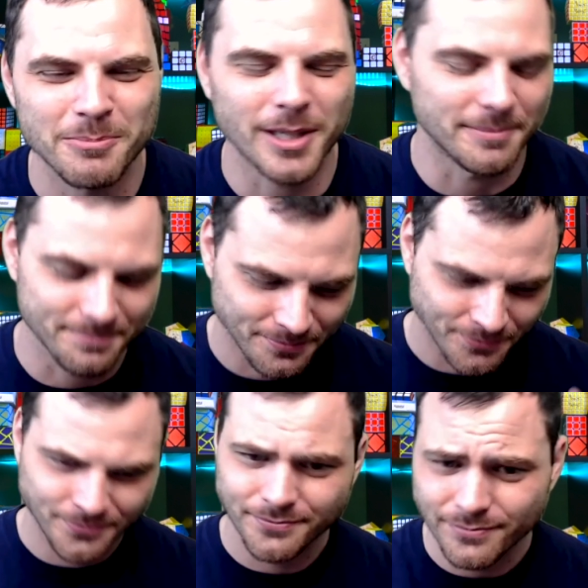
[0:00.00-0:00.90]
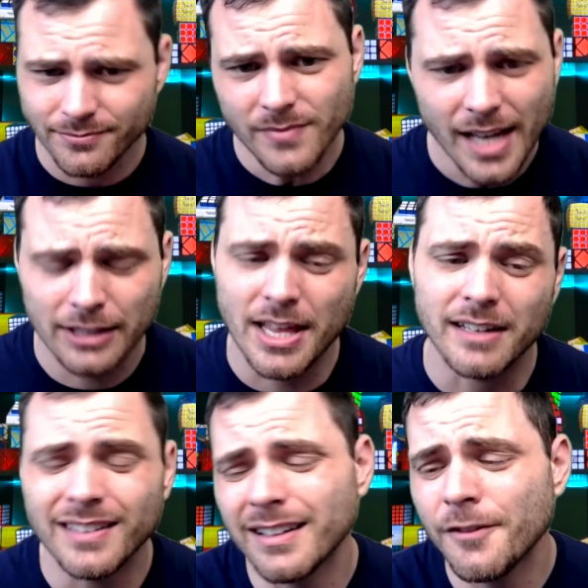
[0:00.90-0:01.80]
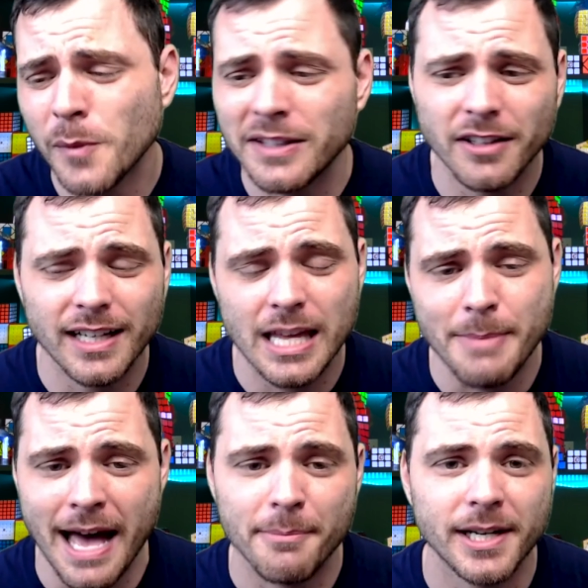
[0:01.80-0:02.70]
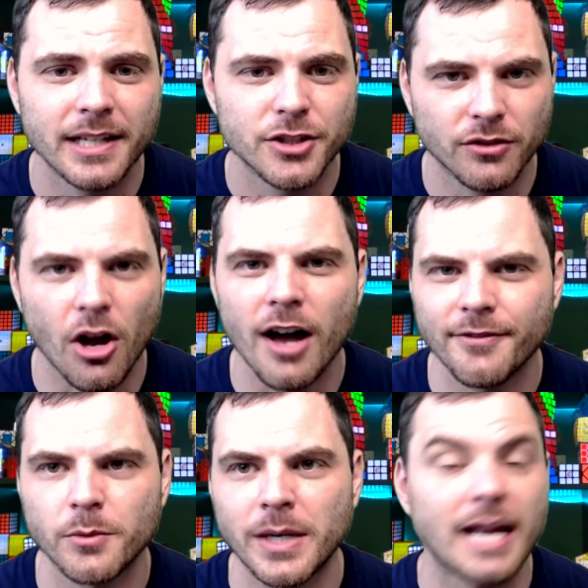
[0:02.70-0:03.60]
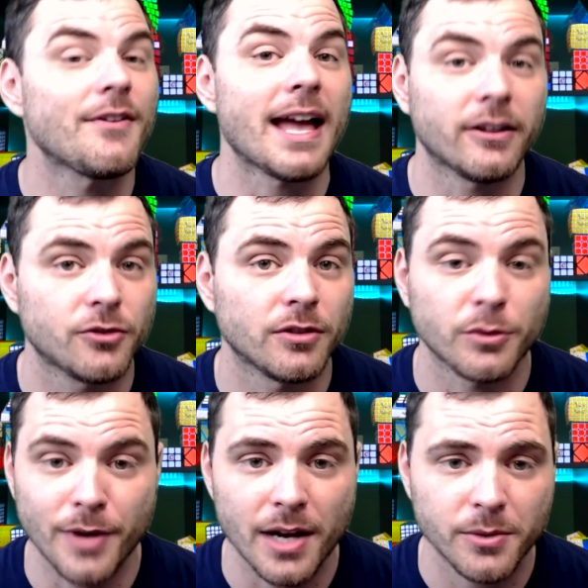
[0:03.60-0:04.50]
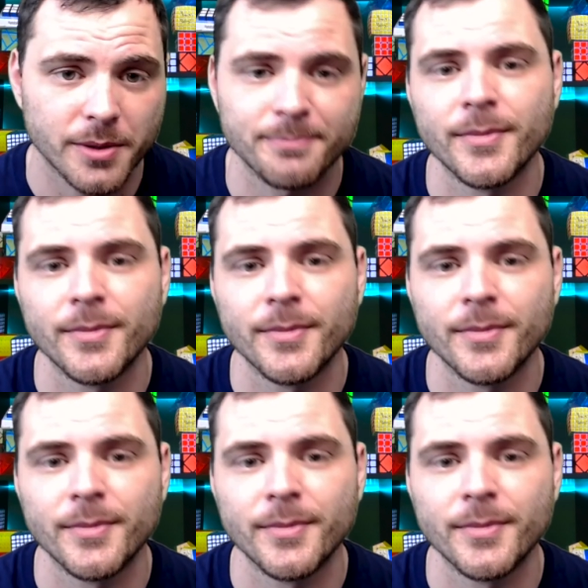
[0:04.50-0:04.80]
But that's what it is. And giveaways are going to keep happening just often when I have extras around.